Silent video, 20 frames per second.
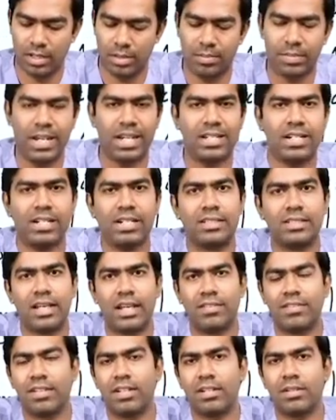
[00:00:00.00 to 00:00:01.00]
patient is
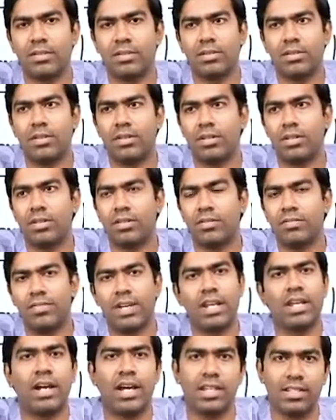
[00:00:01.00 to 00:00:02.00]
having
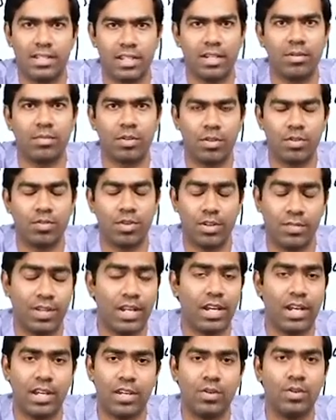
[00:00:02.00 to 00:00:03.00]
very high serum,
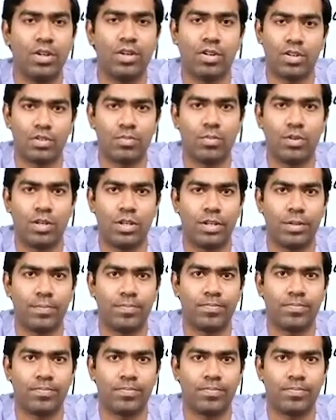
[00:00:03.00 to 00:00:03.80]
very high urine osmolality.